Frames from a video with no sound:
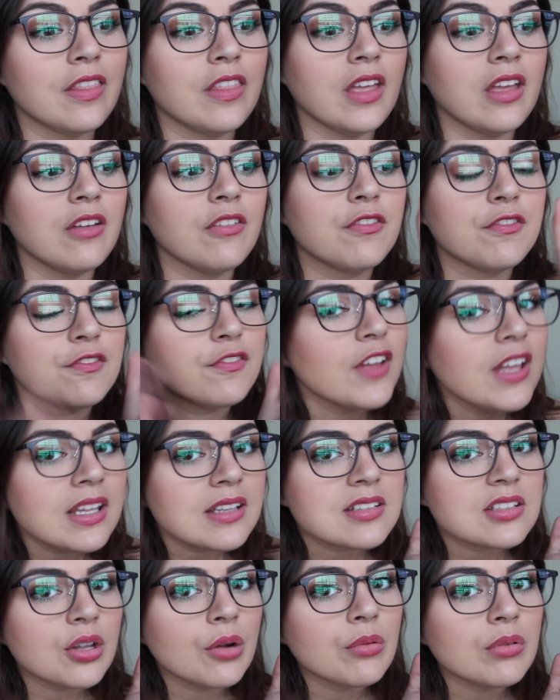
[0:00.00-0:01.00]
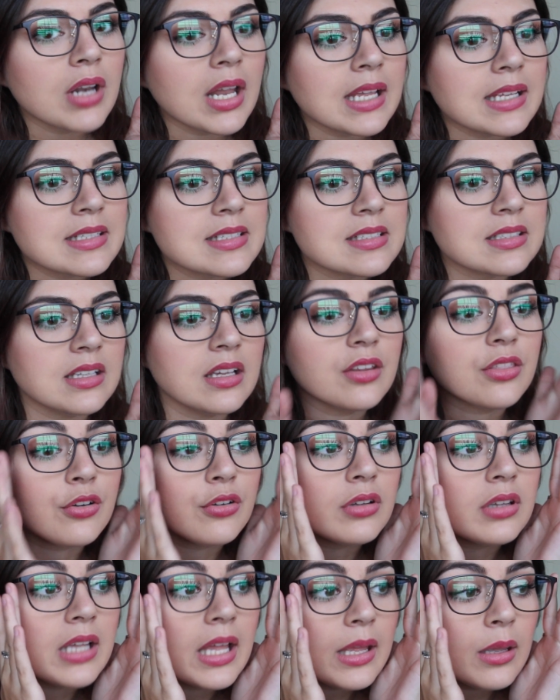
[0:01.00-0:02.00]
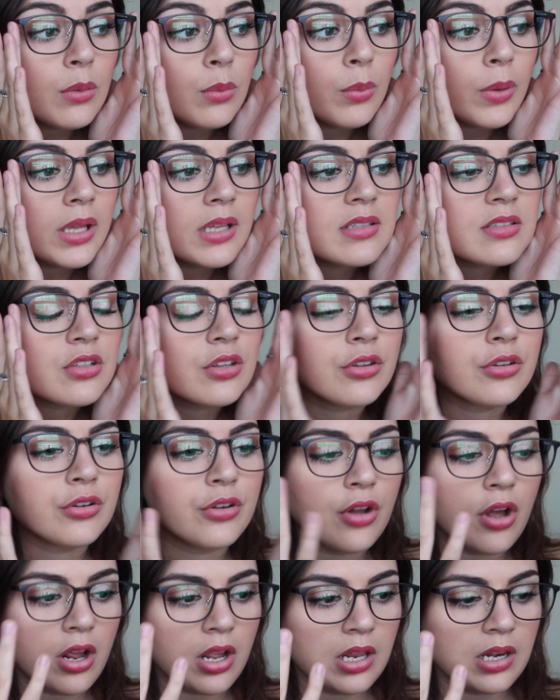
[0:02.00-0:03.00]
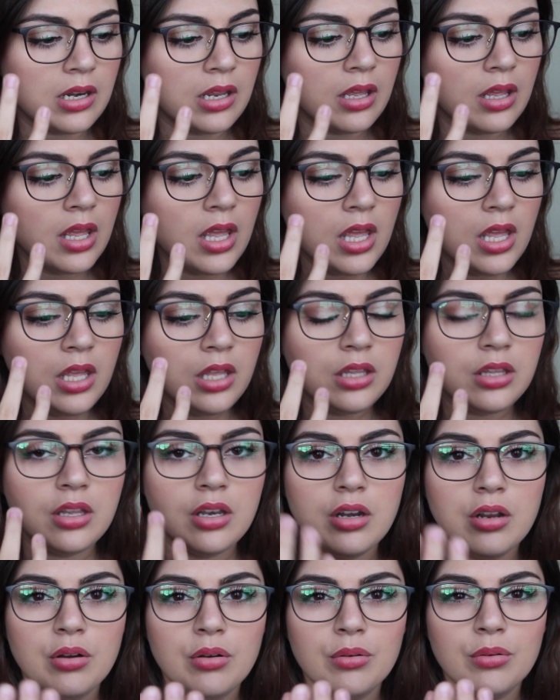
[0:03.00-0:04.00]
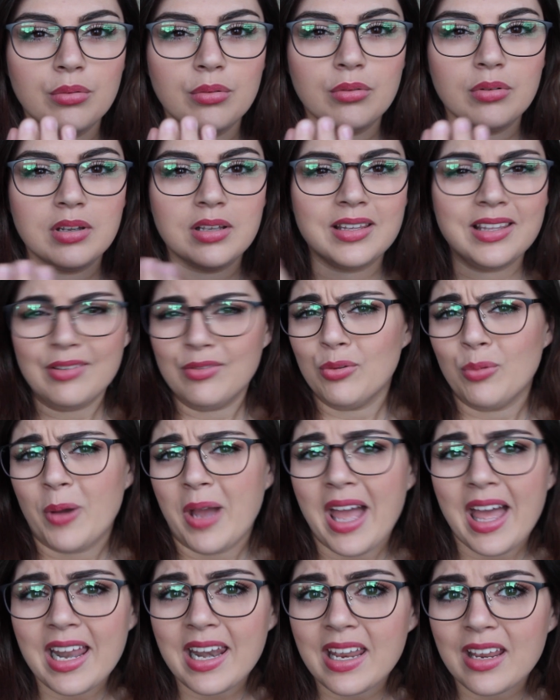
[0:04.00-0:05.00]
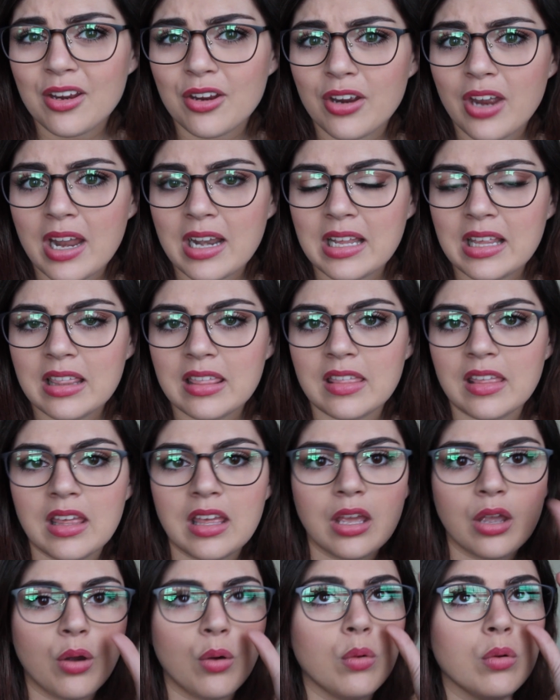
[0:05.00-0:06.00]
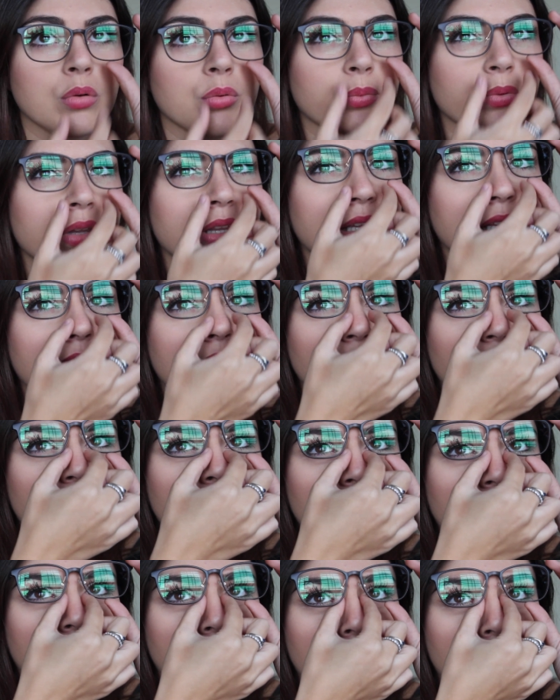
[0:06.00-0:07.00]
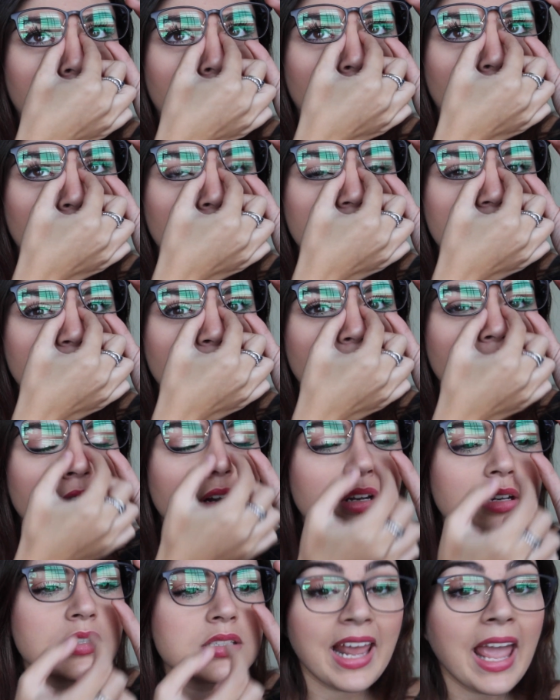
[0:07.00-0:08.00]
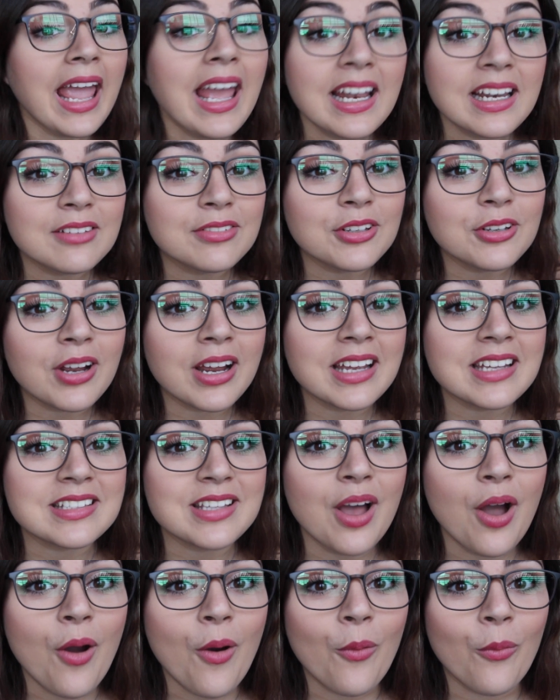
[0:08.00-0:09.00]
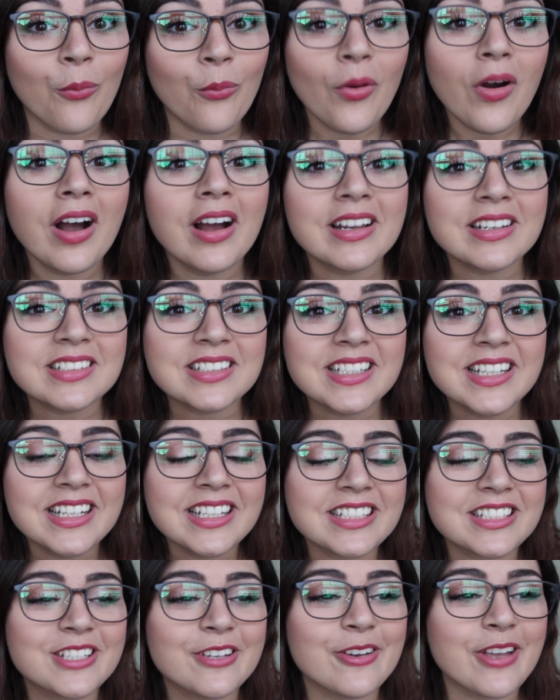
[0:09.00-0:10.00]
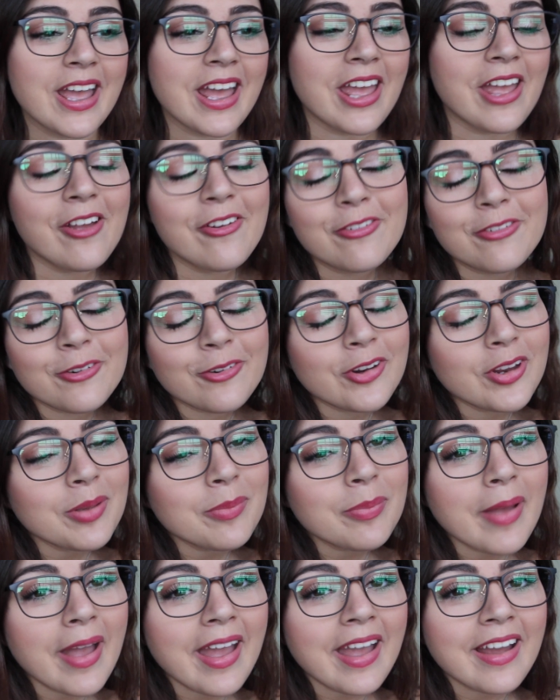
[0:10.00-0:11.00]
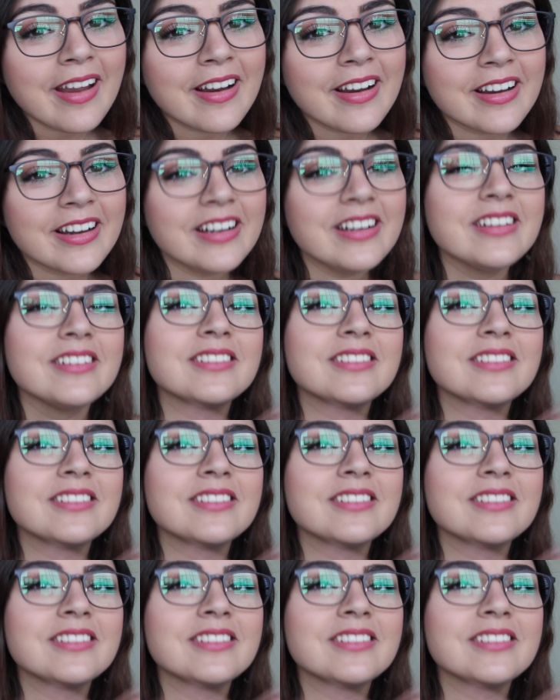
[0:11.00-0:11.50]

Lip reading: They fit so nicely. They're lightweight, so they're not gonna, you know, give you a headache or anything, or really even like nose marks. And if you guys want to get a free pair,